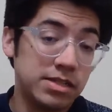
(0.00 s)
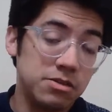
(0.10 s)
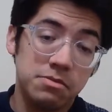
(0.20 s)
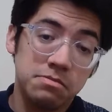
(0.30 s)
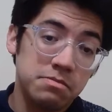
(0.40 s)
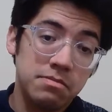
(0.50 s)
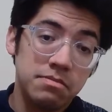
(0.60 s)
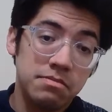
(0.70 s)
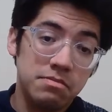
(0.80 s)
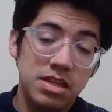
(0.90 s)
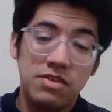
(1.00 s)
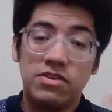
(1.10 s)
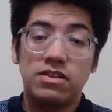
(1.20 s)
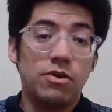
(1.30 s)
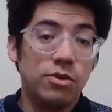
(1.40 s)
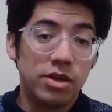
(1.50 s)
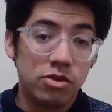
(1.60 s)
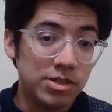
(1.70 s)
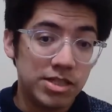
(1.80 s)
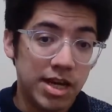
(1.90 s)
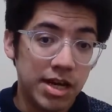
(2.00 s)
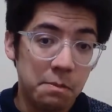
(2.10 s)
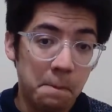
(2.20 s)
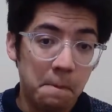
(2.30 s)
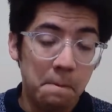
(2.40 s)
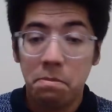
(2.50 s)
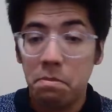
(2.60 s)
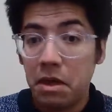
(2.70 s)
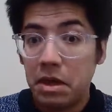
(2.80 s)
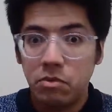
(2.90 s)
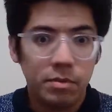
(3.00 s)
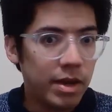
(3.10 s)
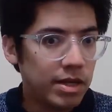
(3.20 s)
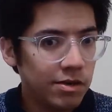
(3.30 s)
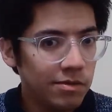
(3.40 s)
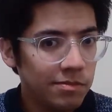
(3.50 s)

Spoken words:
even if all the humans die, they remain here.